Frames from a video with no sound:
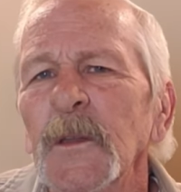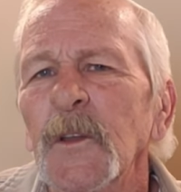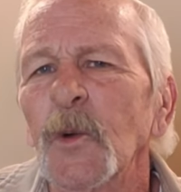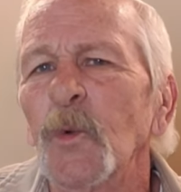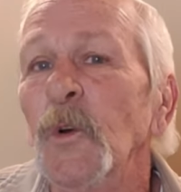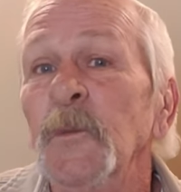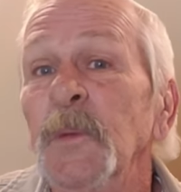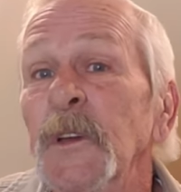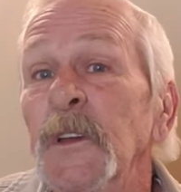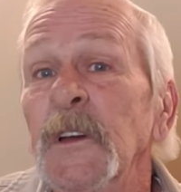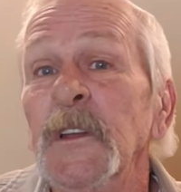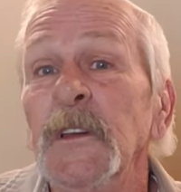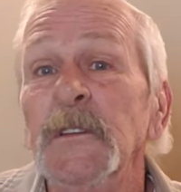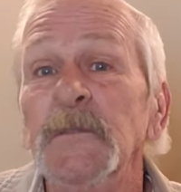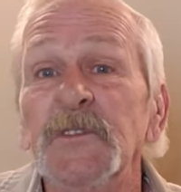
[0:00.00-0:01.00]
There wouldn't be
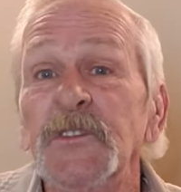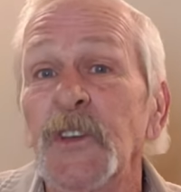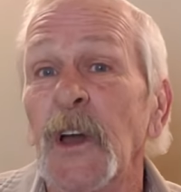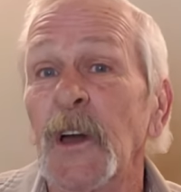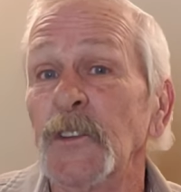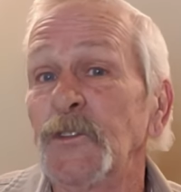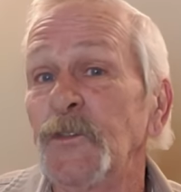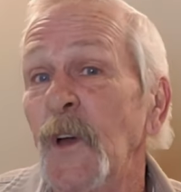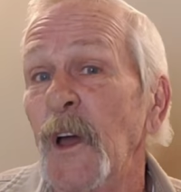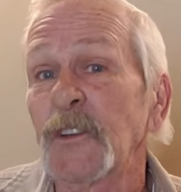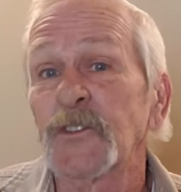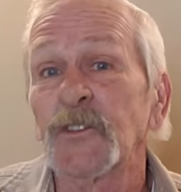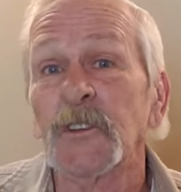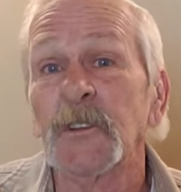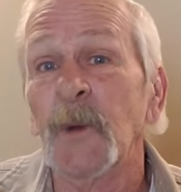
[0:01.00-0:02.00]
any
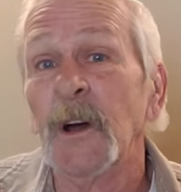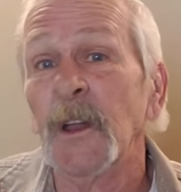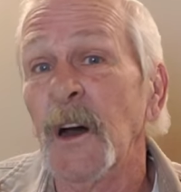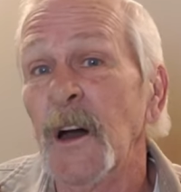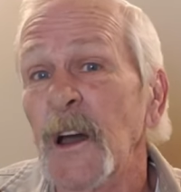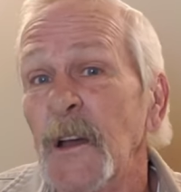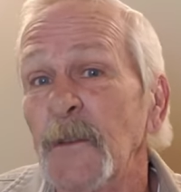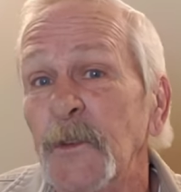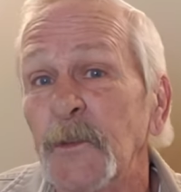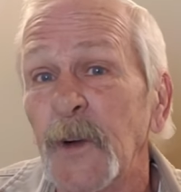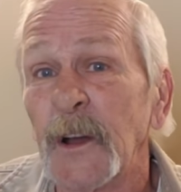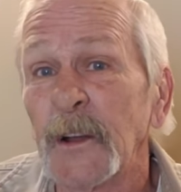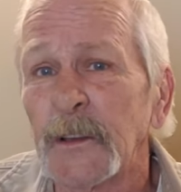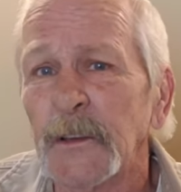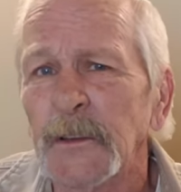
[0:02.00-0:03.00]
satisfaction in my life if
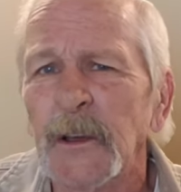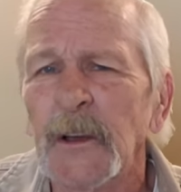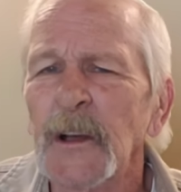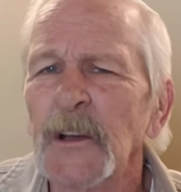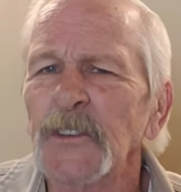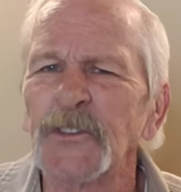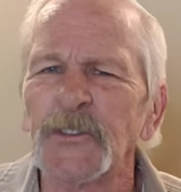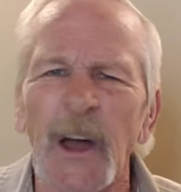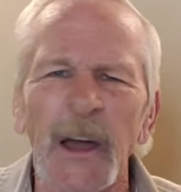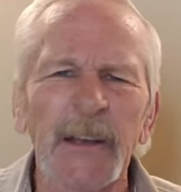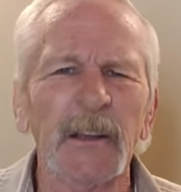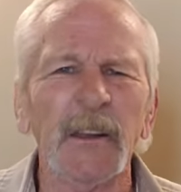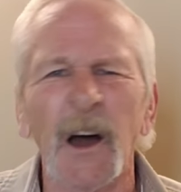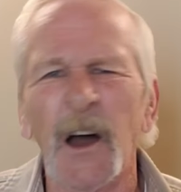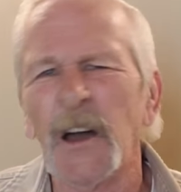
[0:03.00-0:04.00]
I could
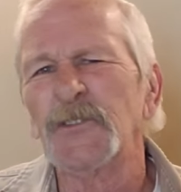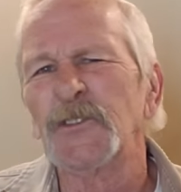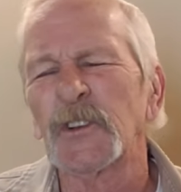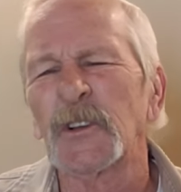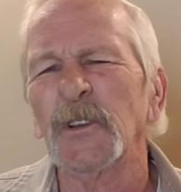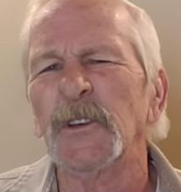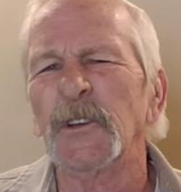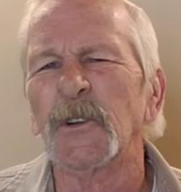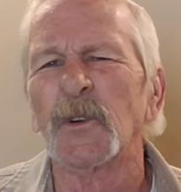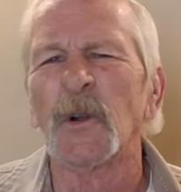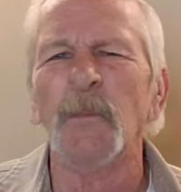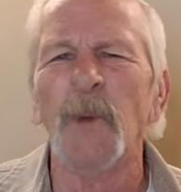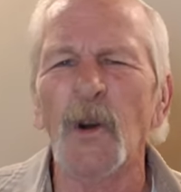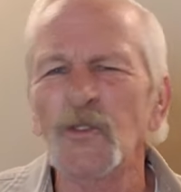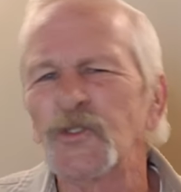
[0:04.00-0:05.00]
psychologically or
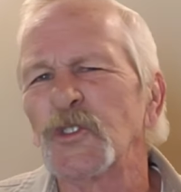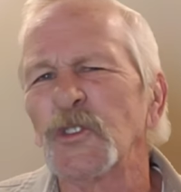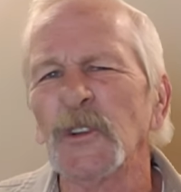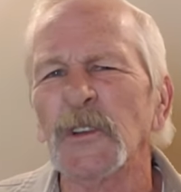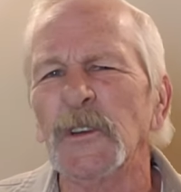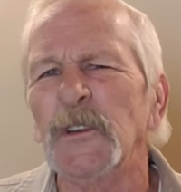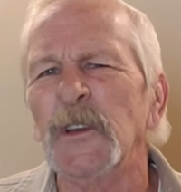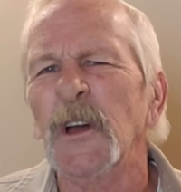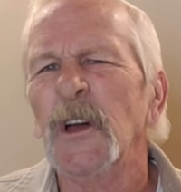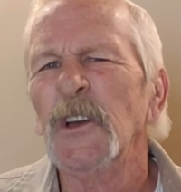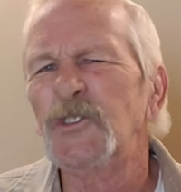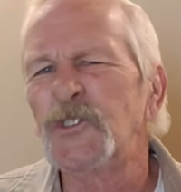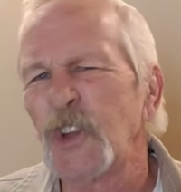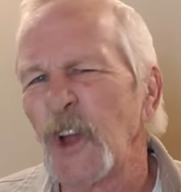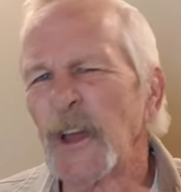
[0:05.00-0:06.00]
emotionally
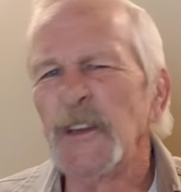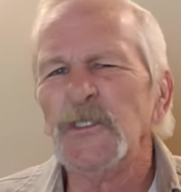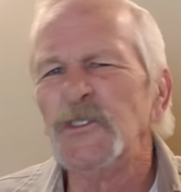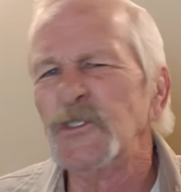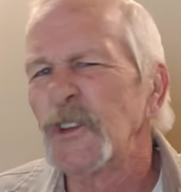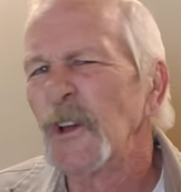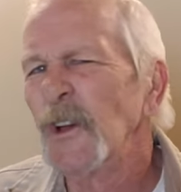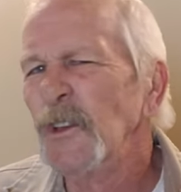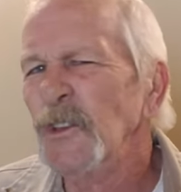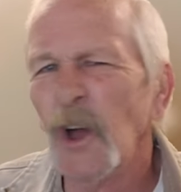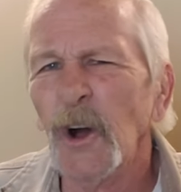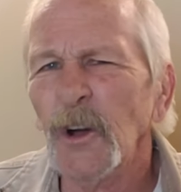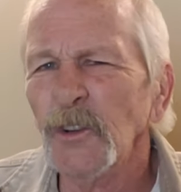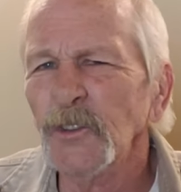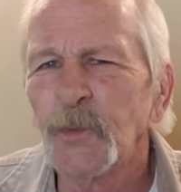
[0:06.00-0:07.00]
change
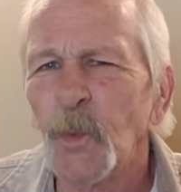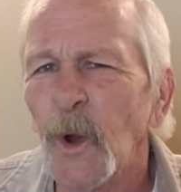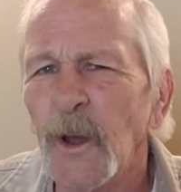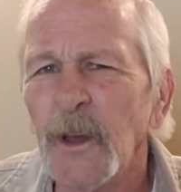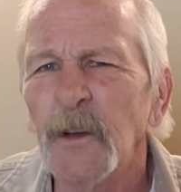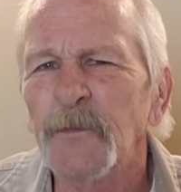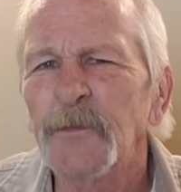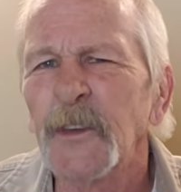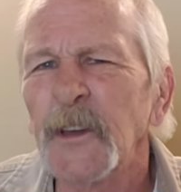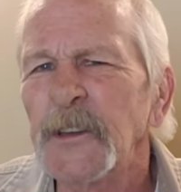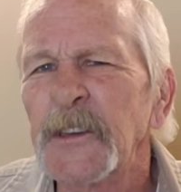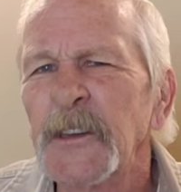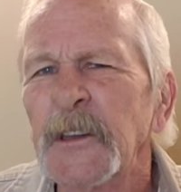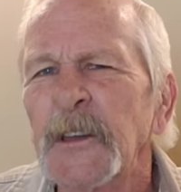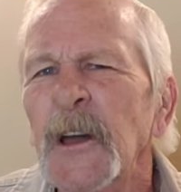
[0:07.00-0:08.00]
y'all's way of
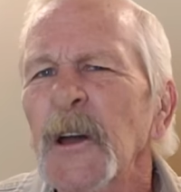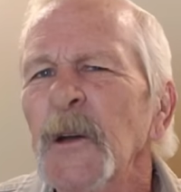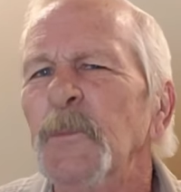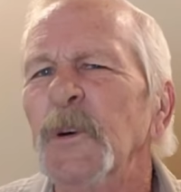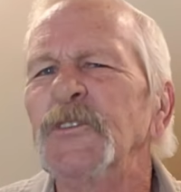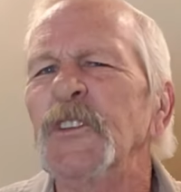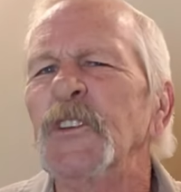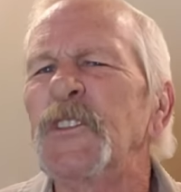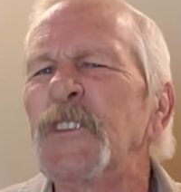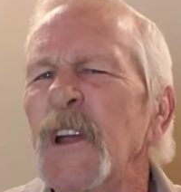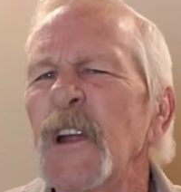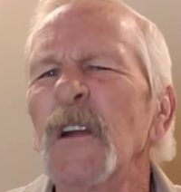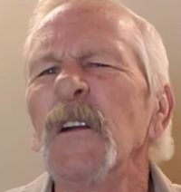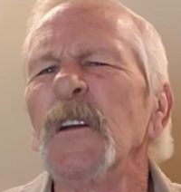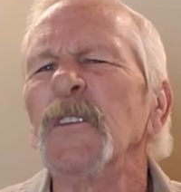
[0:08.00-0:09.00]
thinking, but to
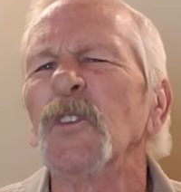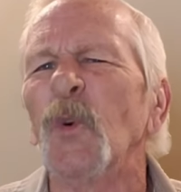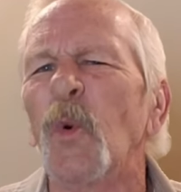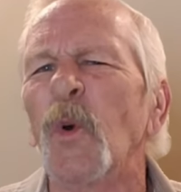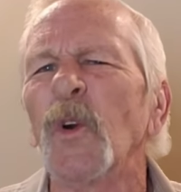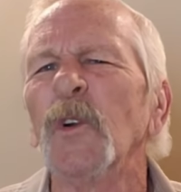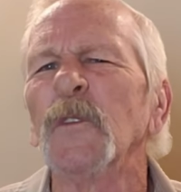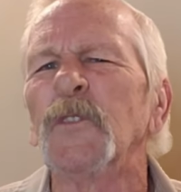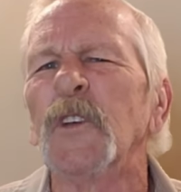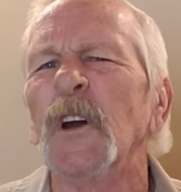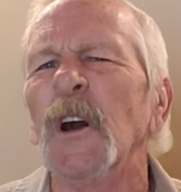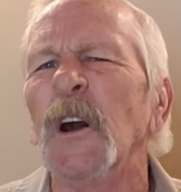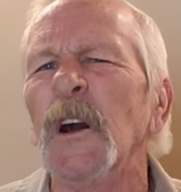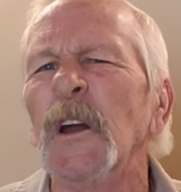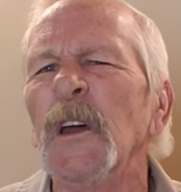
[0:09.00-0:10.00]
carry the Word of
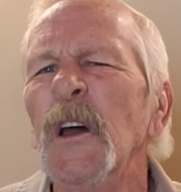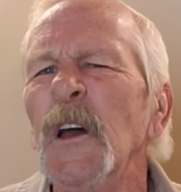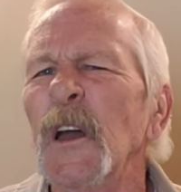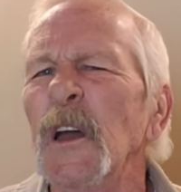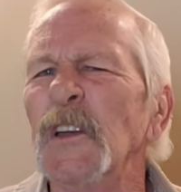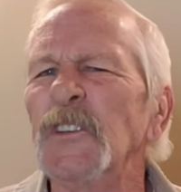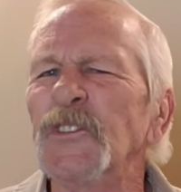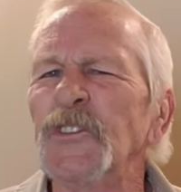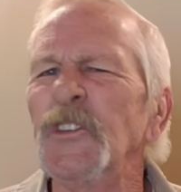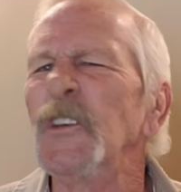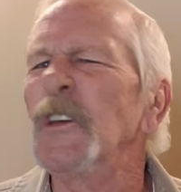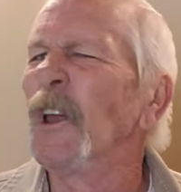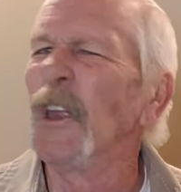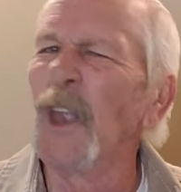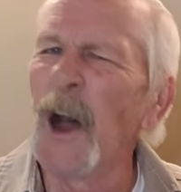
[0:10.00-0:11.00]
God and
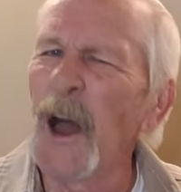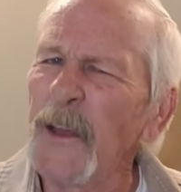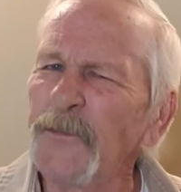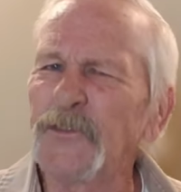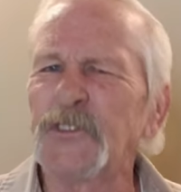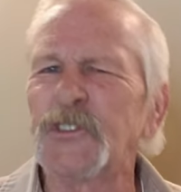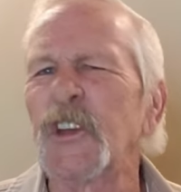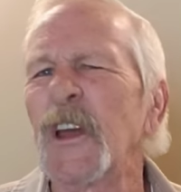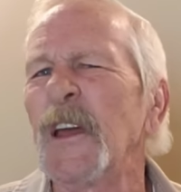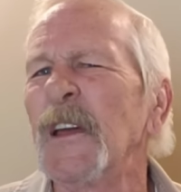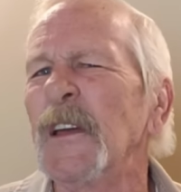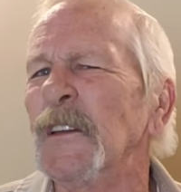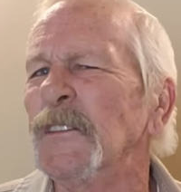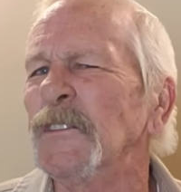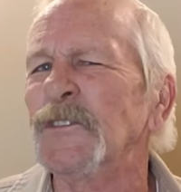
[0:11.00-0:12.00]
see a life
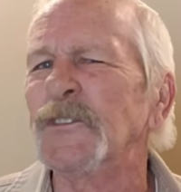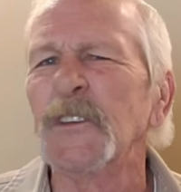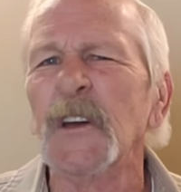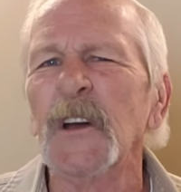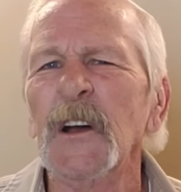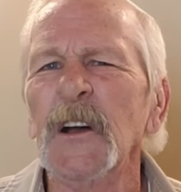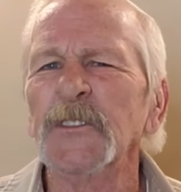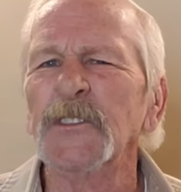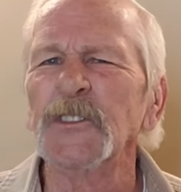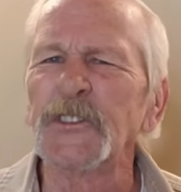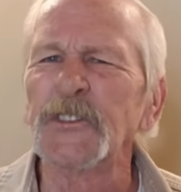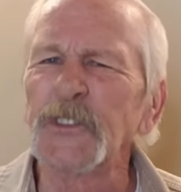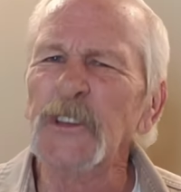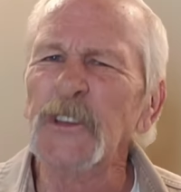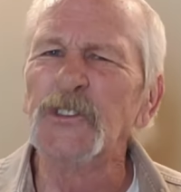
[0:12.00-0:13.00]
changed, to
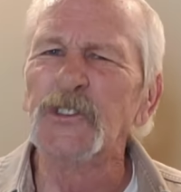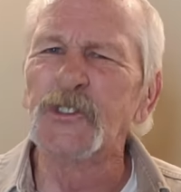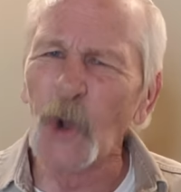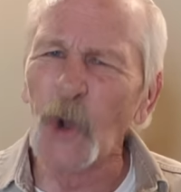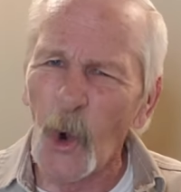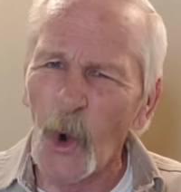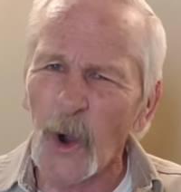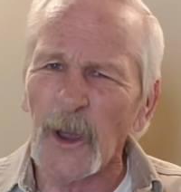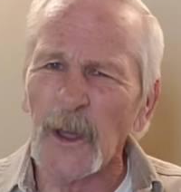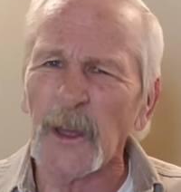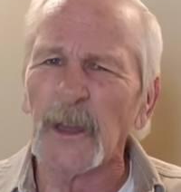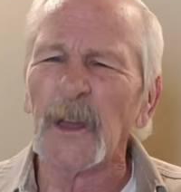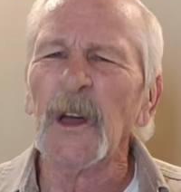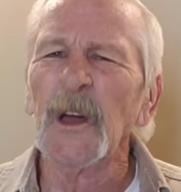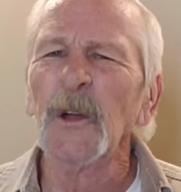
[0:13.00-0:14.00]
see joy
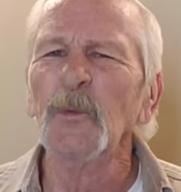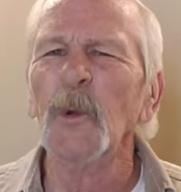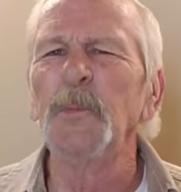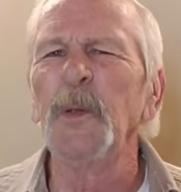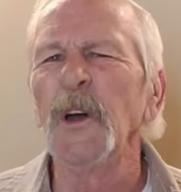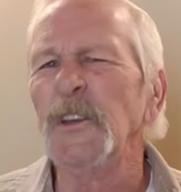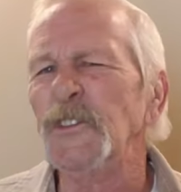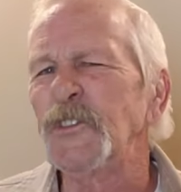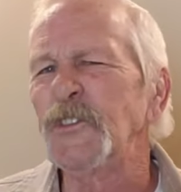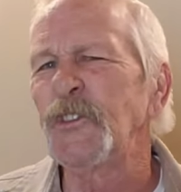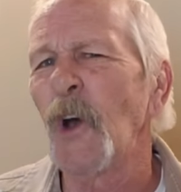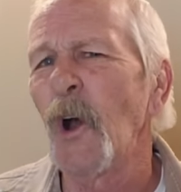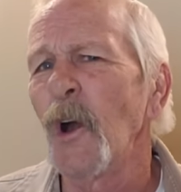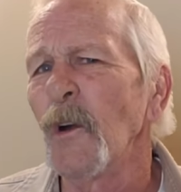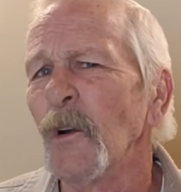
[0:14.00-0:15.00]
replace
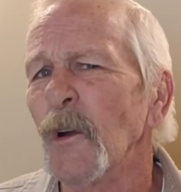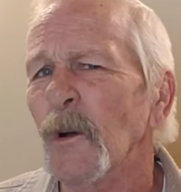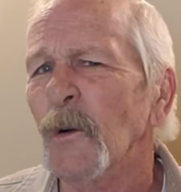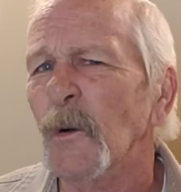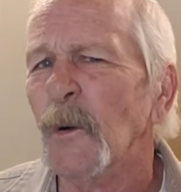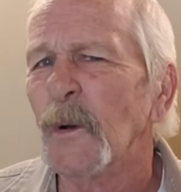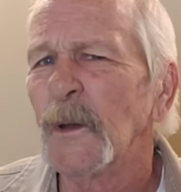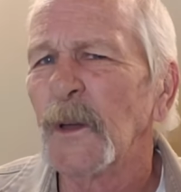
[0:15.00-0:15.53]
sorrow.